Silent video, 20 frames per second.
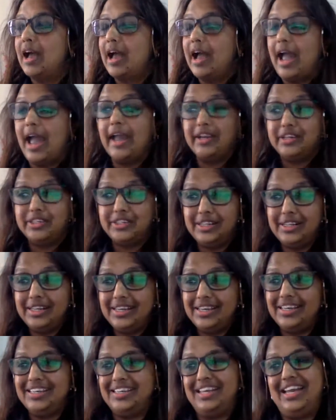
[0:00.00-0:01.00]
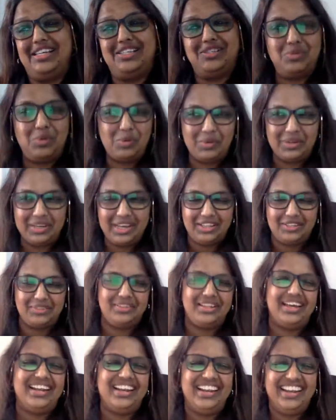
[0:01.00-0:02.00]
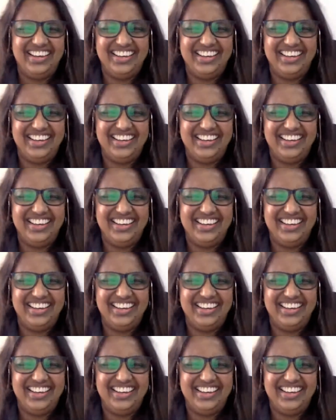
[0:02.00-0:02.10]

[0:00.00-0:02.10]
actually, yes, we will get to that.